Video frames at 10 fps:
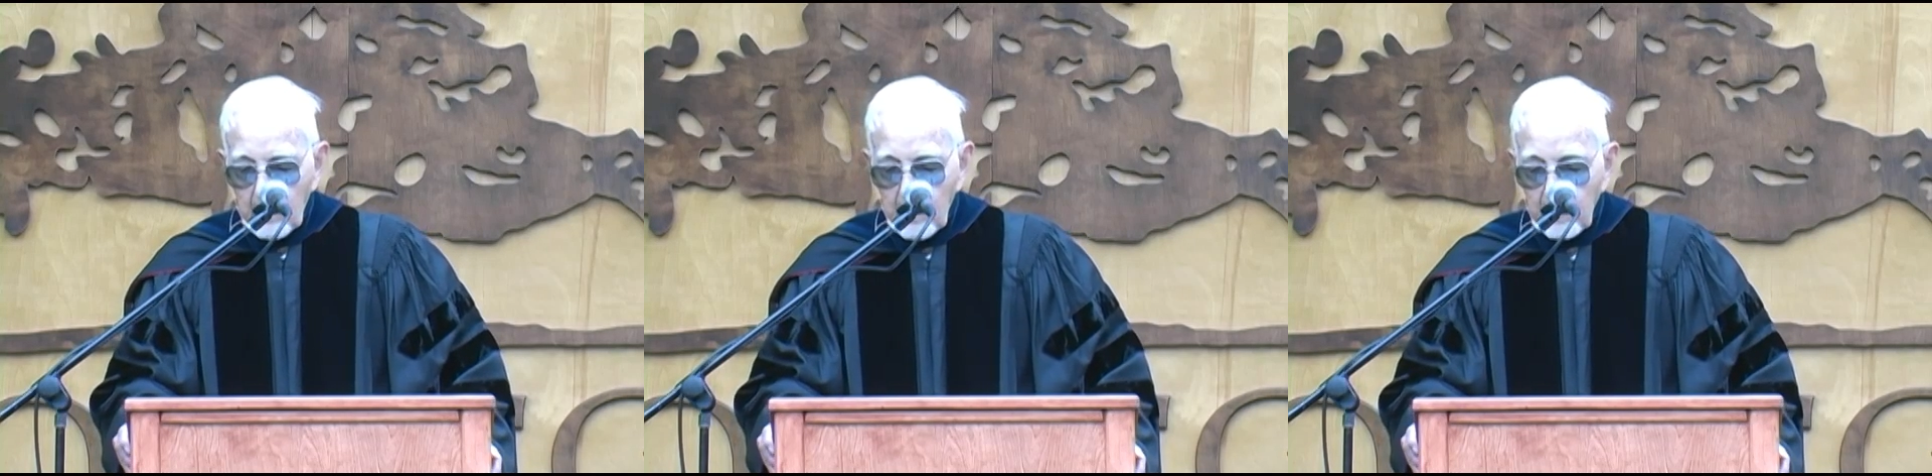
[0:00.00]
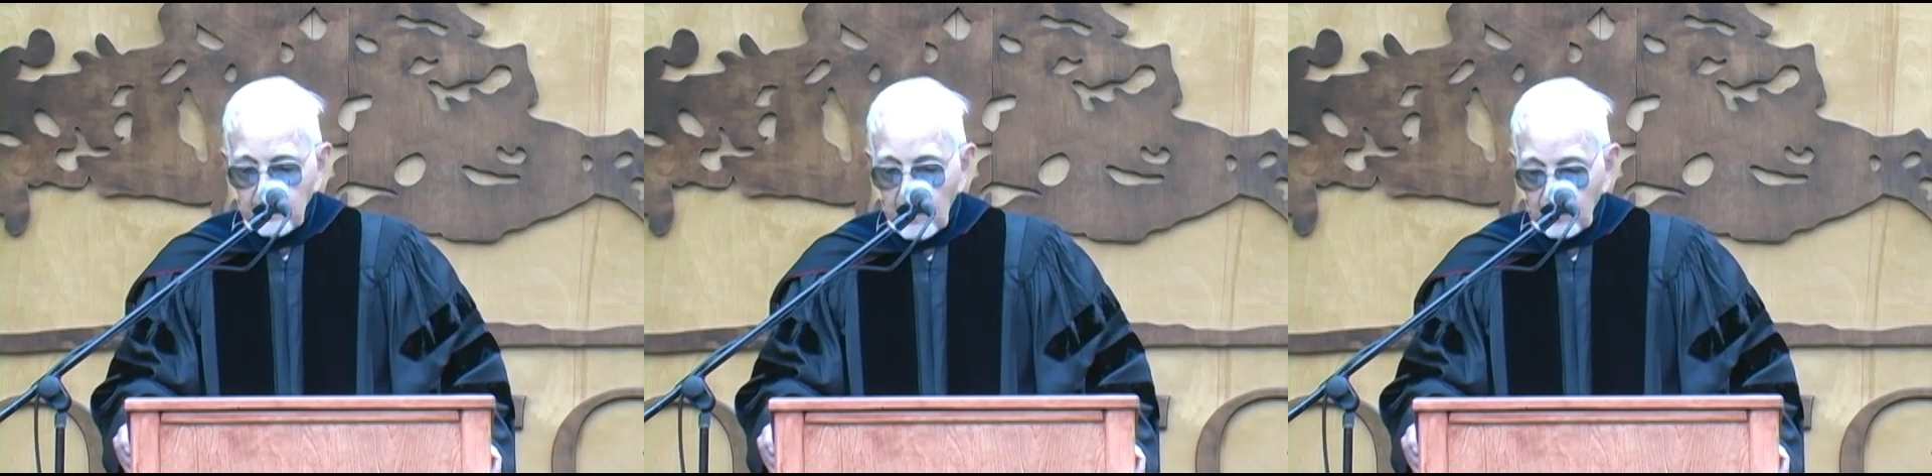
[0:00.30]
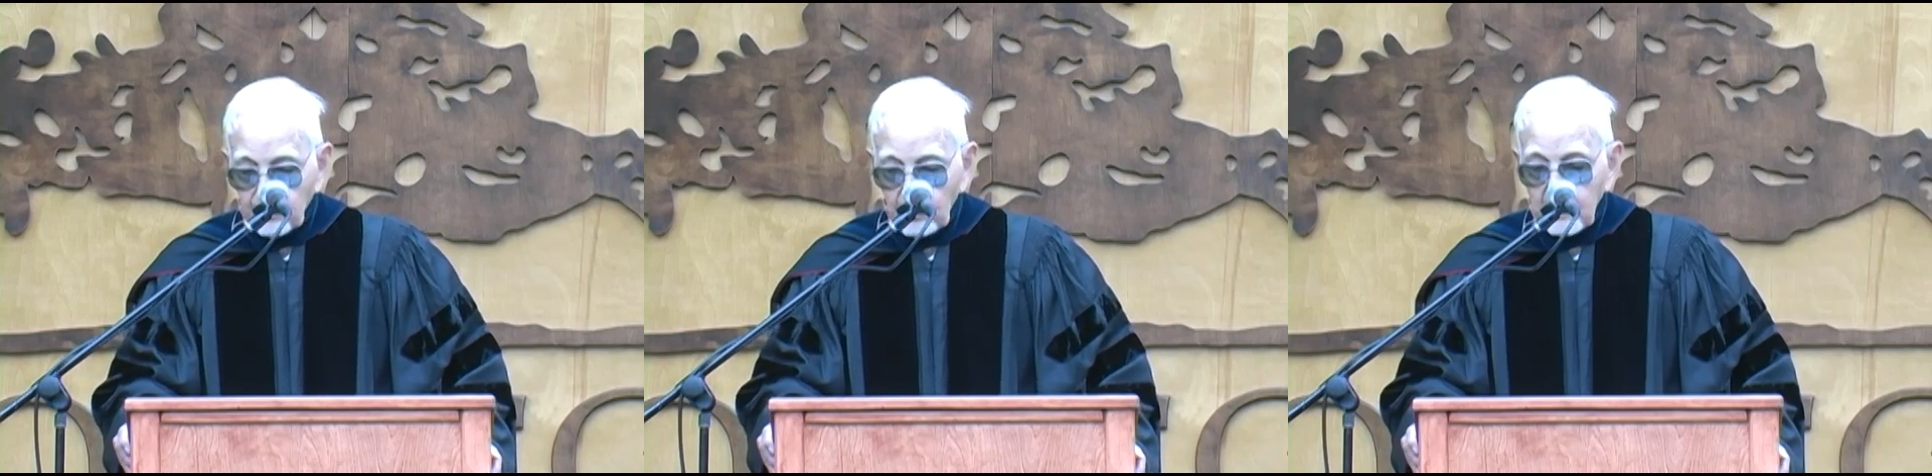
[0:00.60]
and
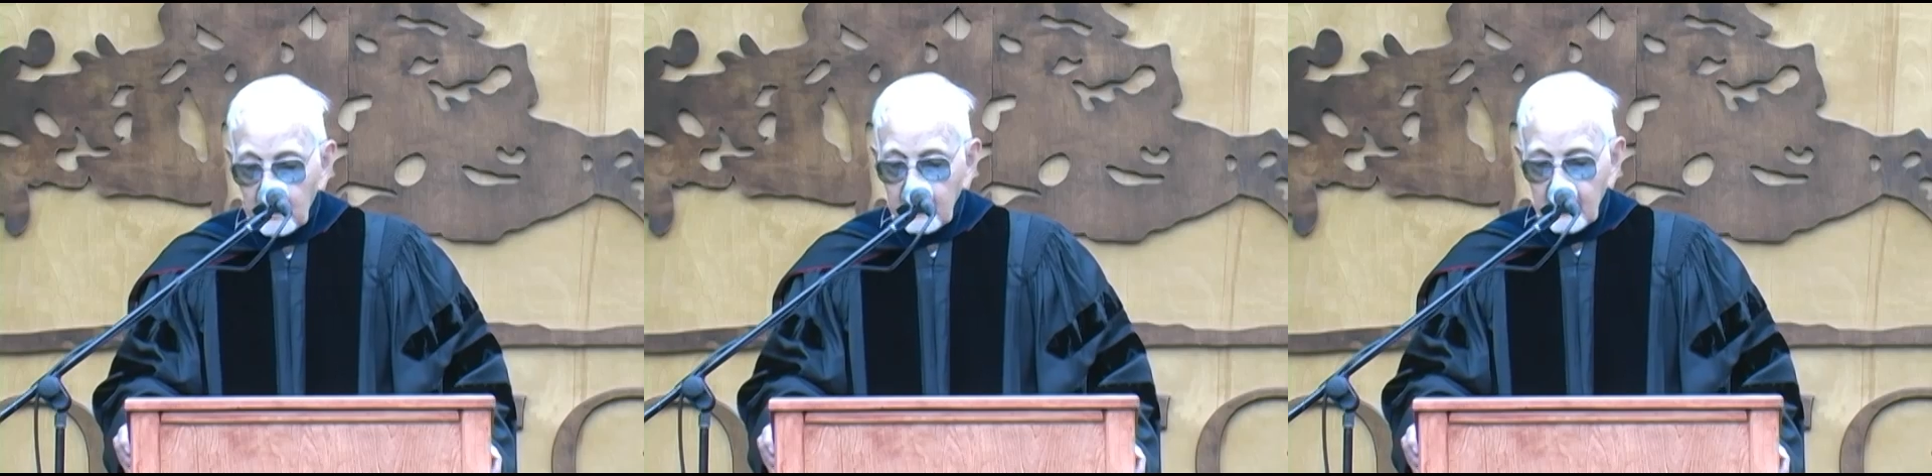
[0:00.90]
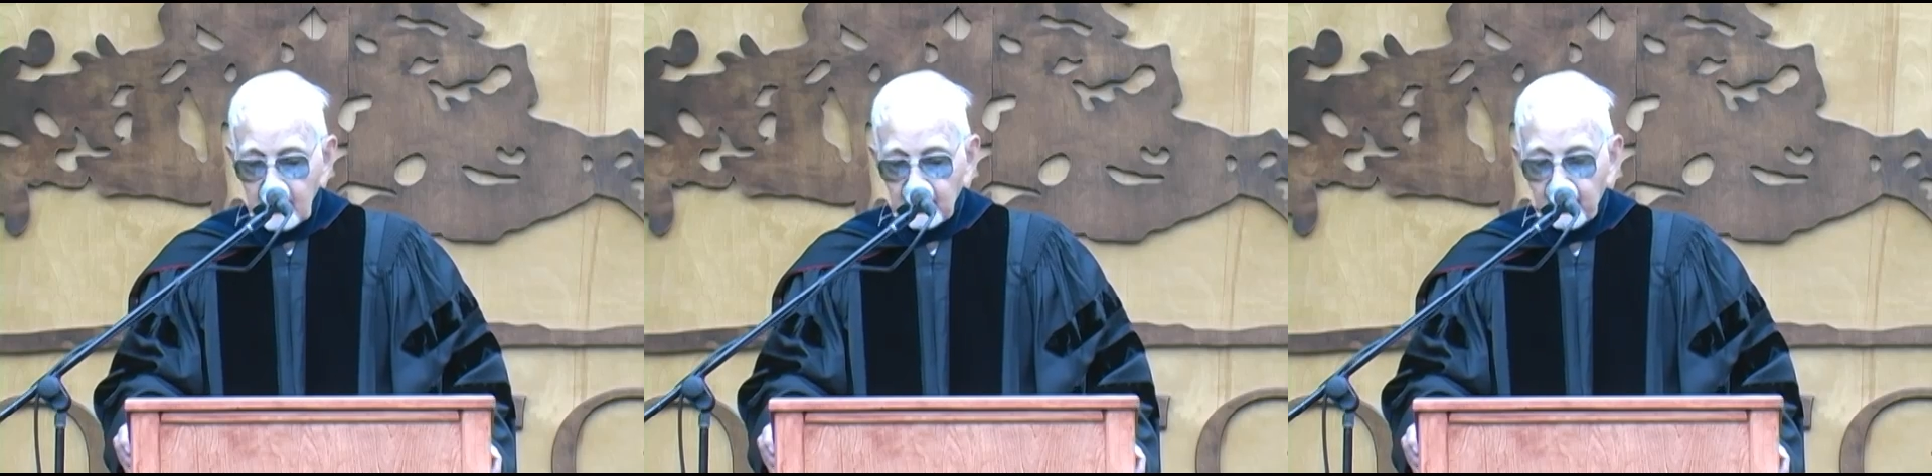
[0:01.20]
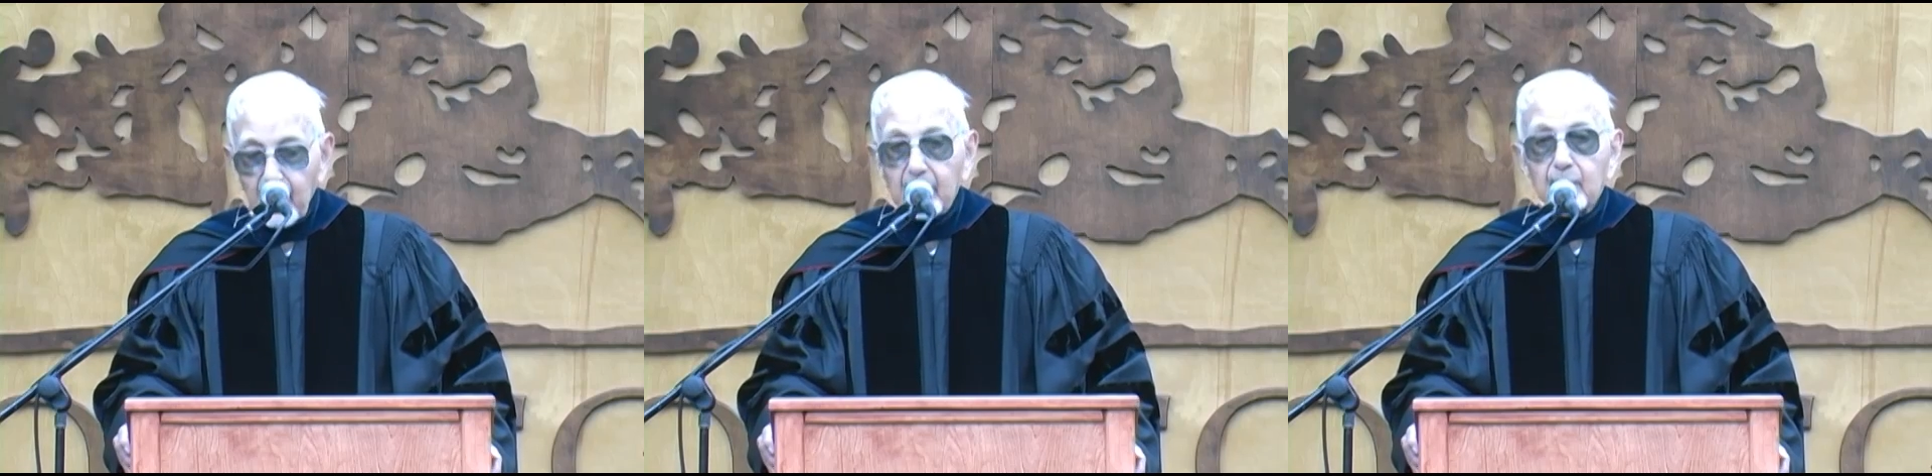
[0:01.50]
naturally, I asked
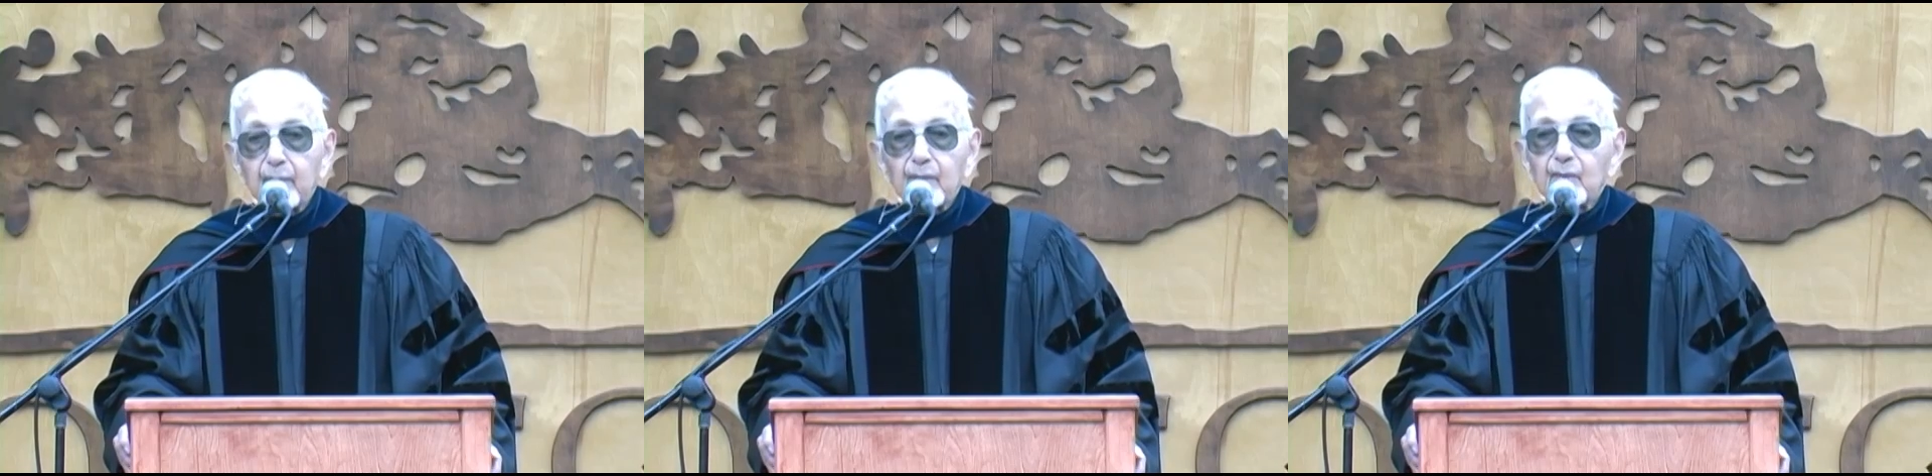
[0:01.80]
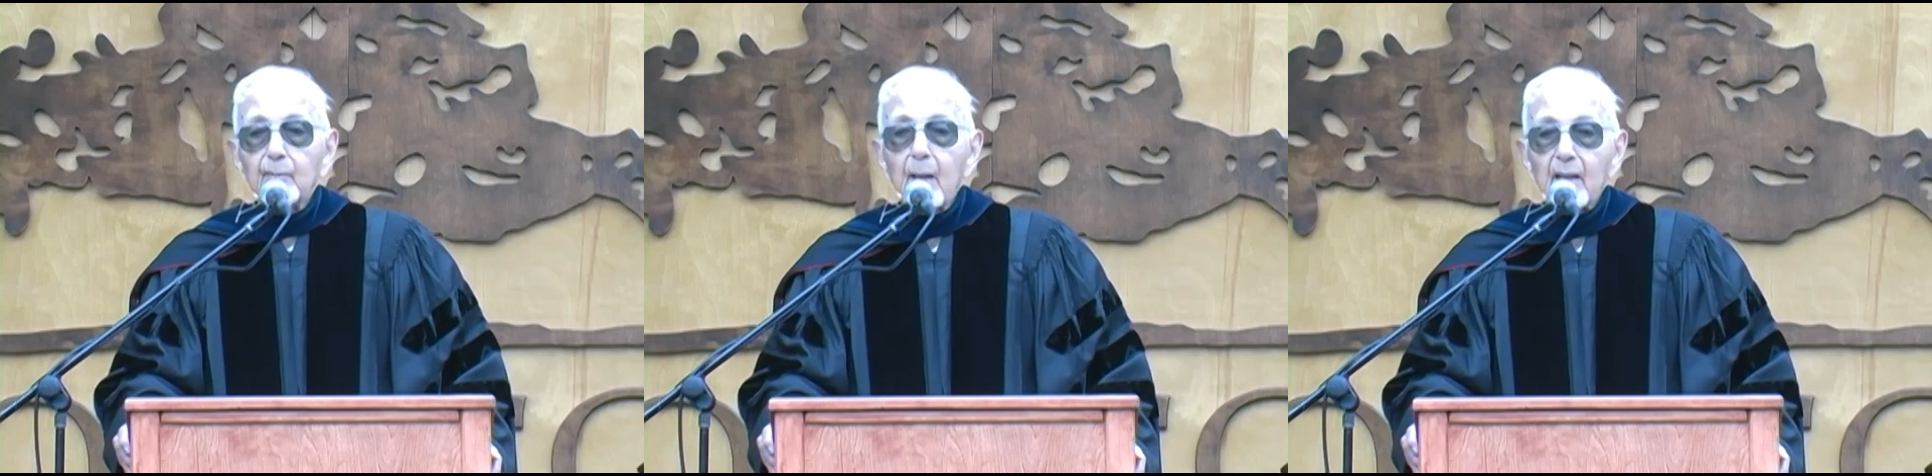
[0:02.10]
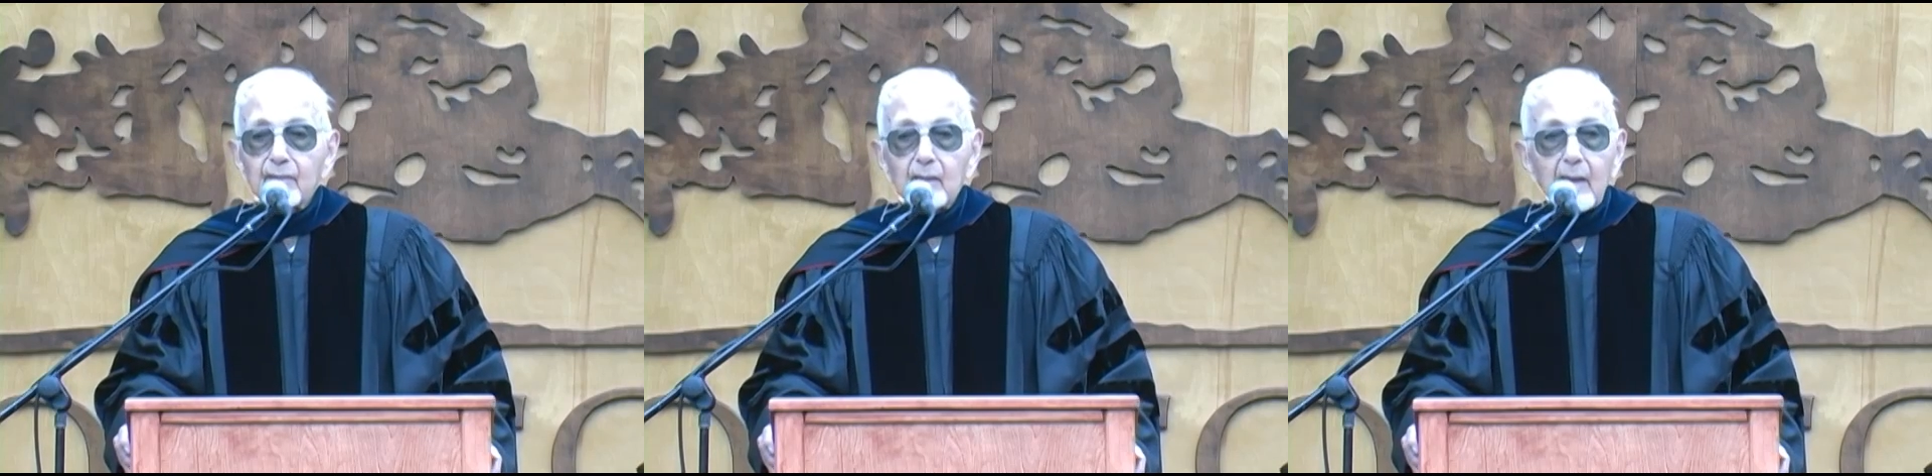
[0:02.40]
if I could visit a
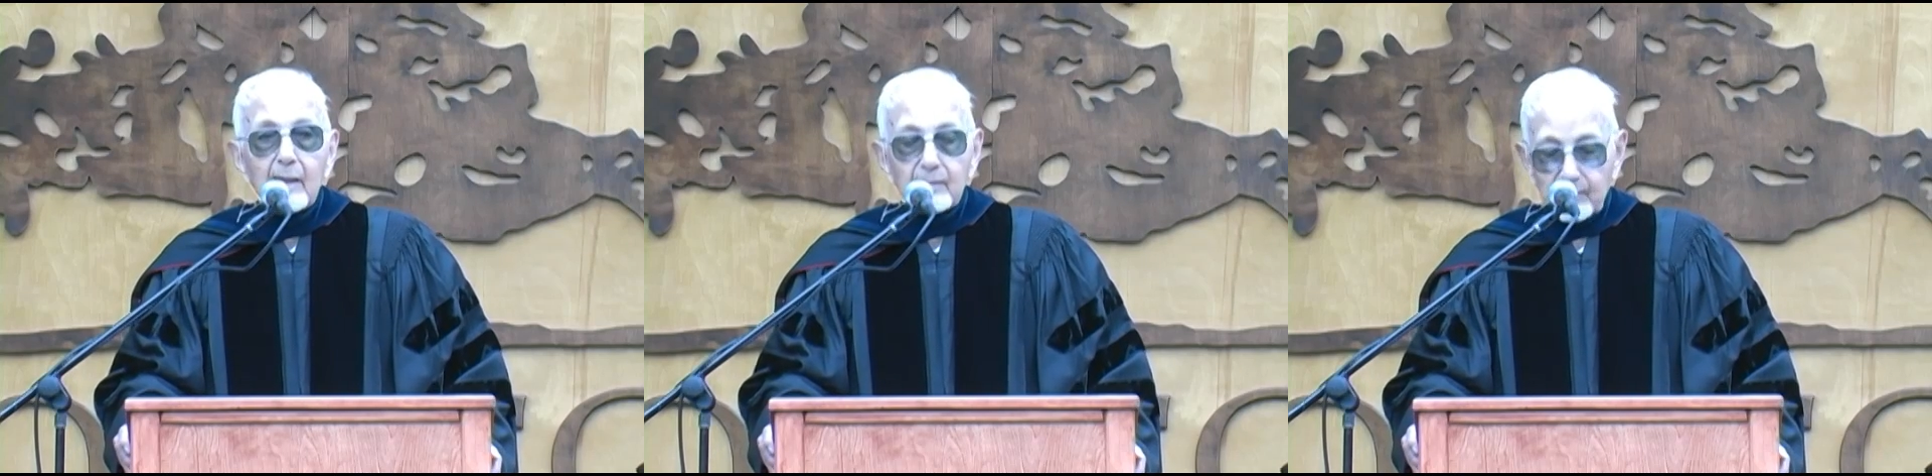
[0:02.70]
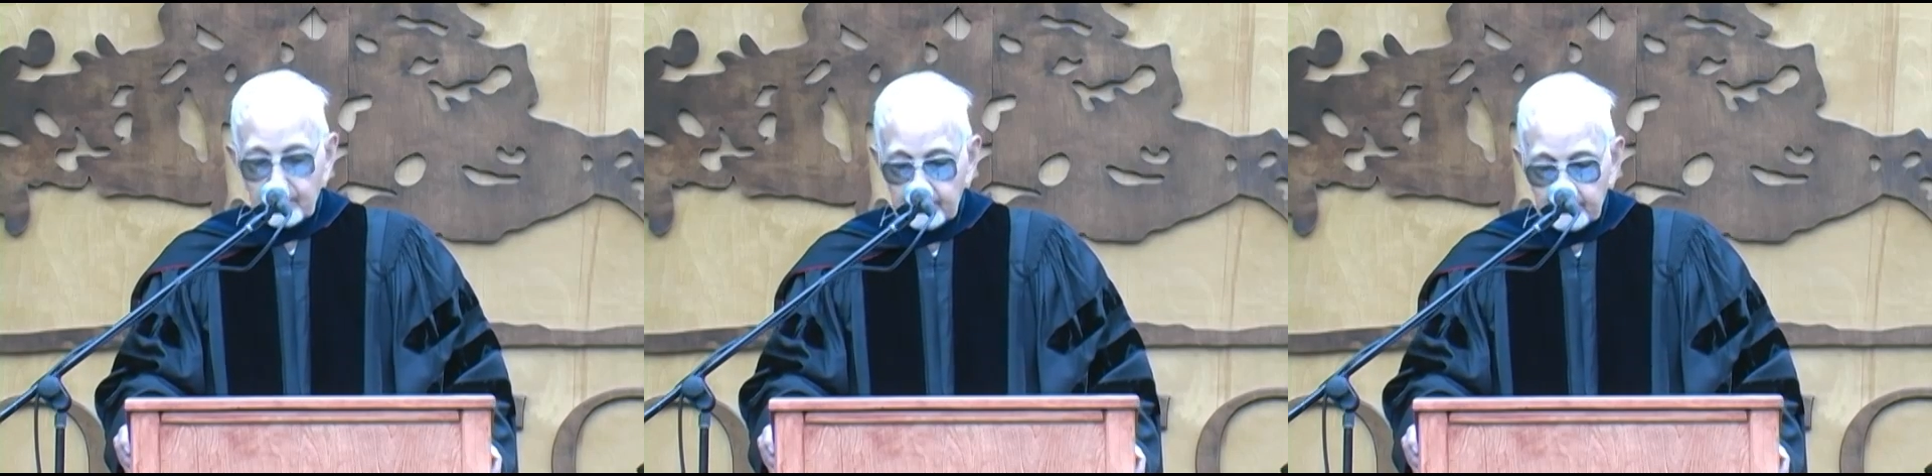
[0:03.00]
math class.